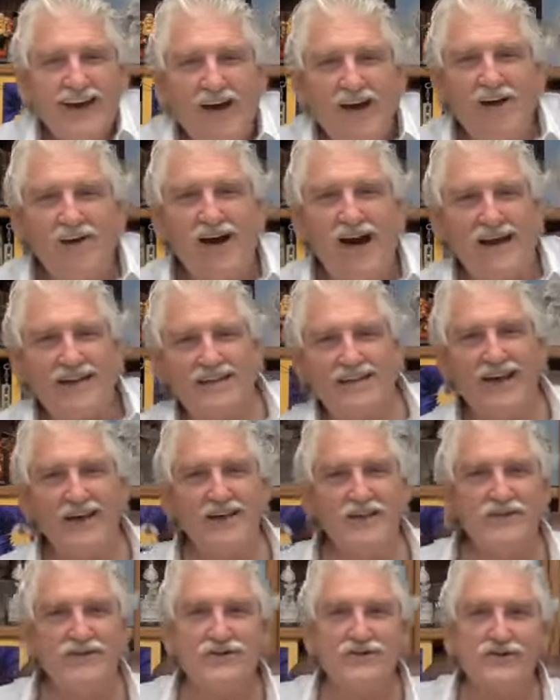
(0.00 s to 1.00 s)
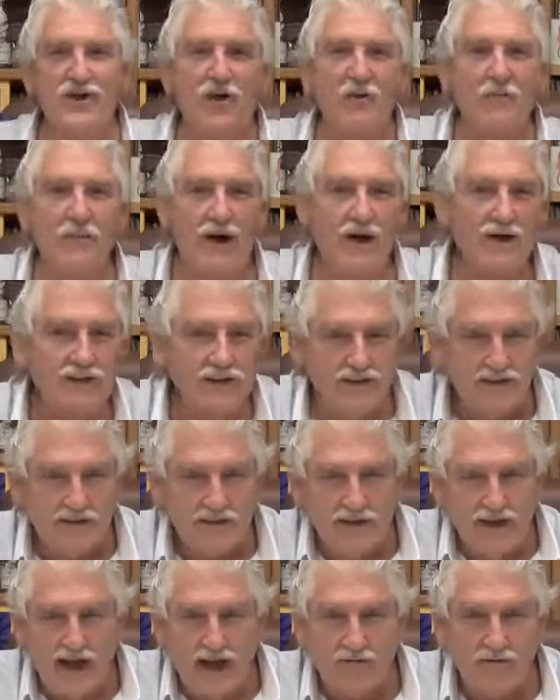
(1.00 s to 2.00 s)
All right. Thank you so much.
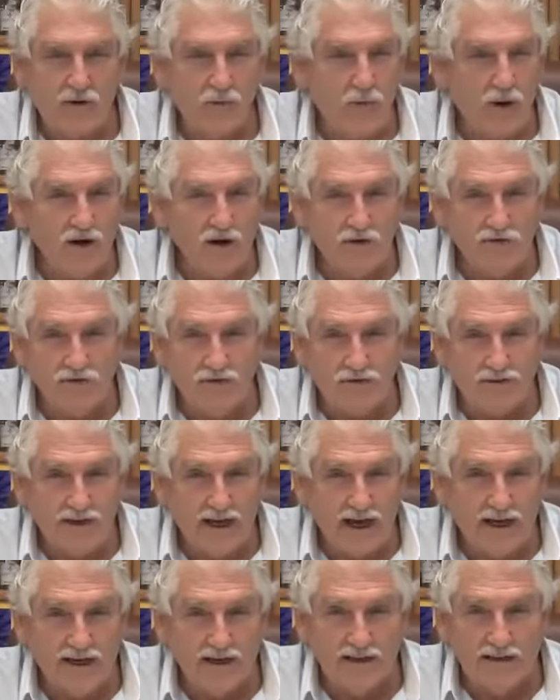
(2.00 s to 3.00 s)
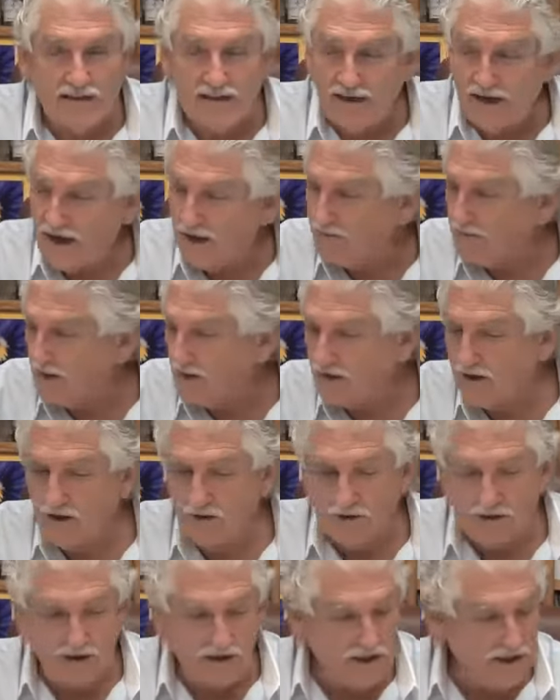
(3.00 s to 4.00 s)
Have a wonderful day. I'm going to
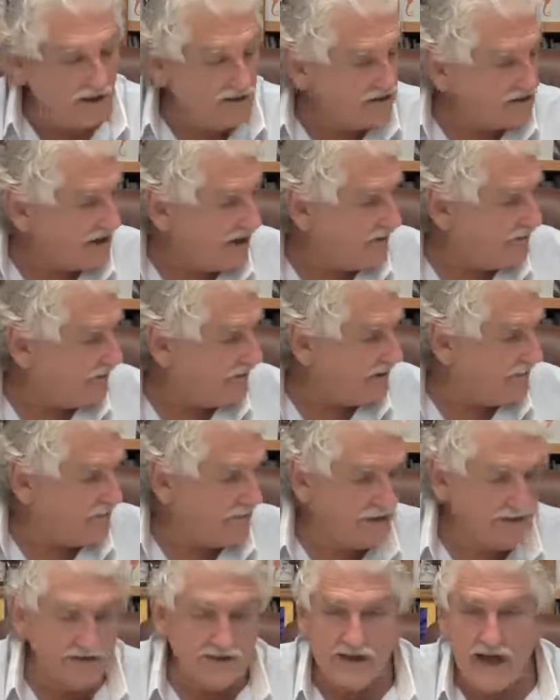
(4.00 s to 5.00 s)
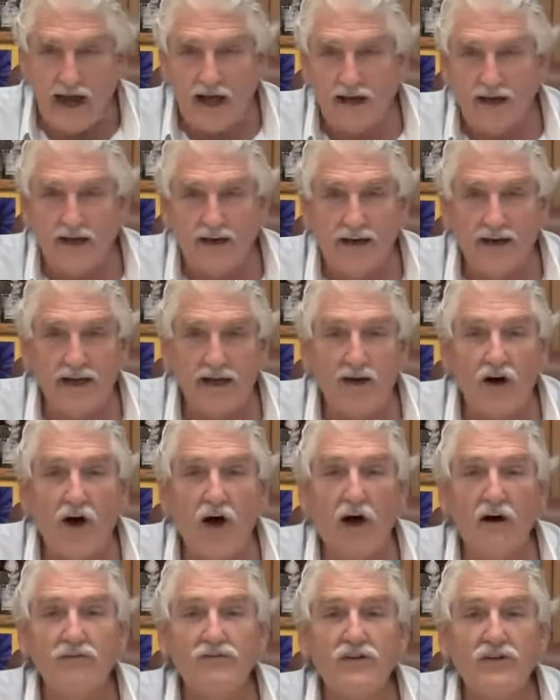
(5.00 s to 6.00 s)
go to lunch, have me a big salad, and
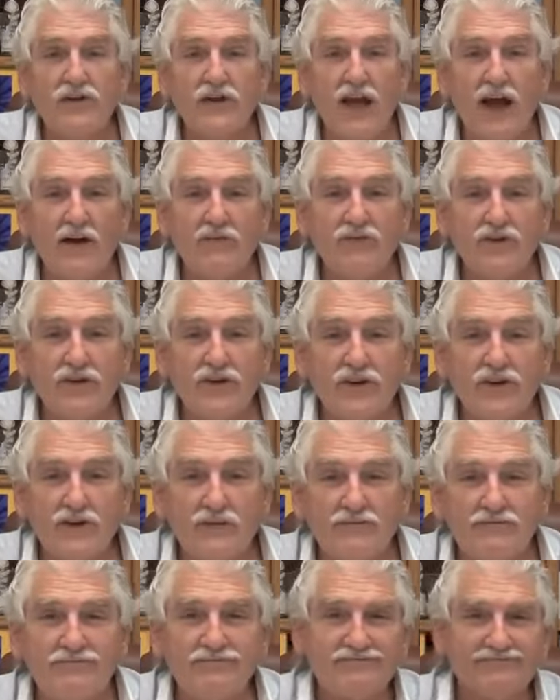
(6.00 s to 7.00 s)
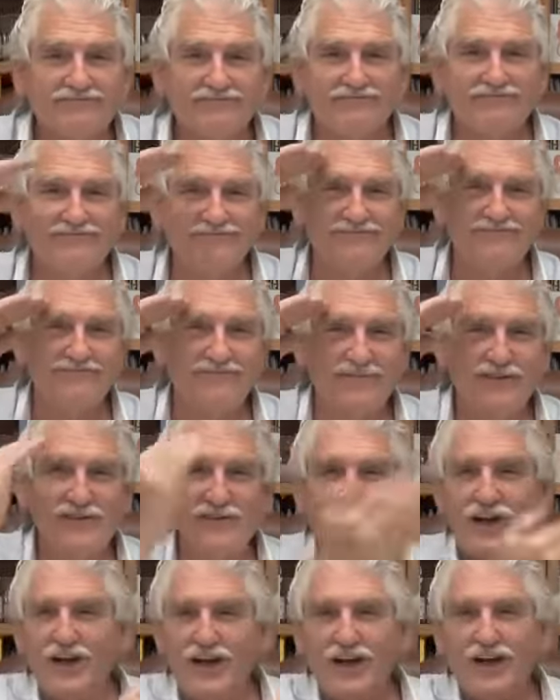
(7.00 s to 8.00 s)
off to the afternoon.
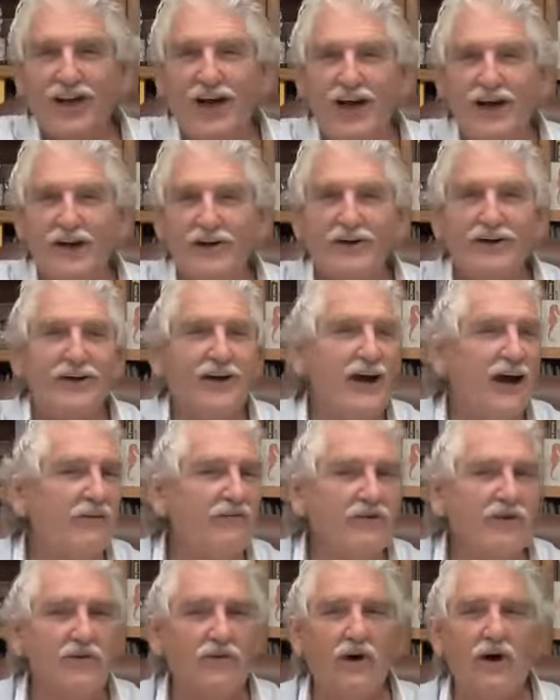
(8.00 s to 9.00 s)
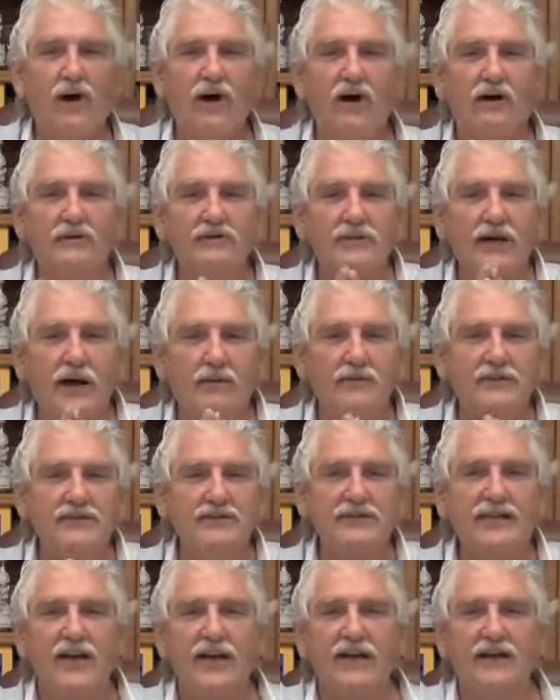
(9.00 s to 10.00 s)
See you later. Love you all.
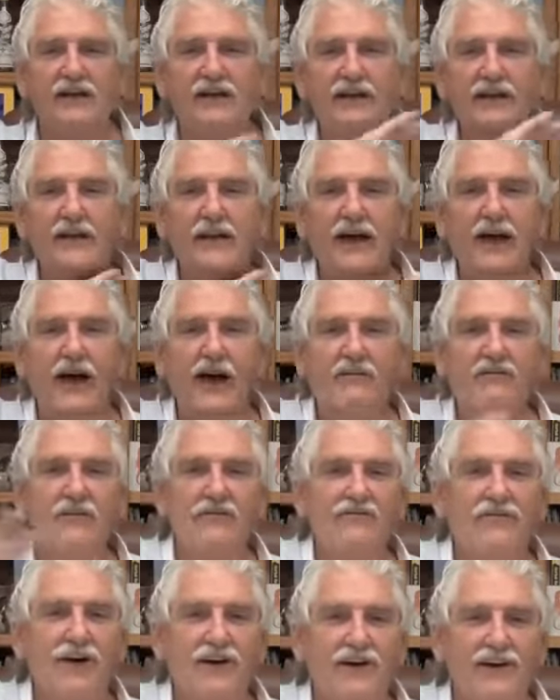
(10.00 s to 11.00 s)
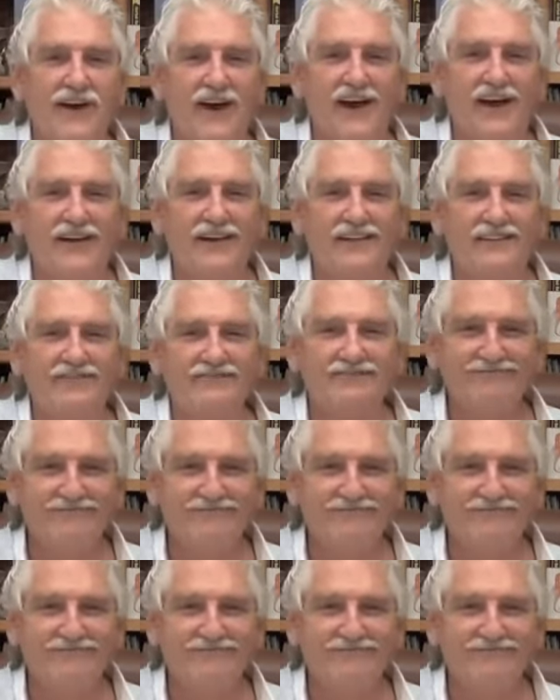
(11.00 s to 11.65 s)
Namaste. Have a fun day.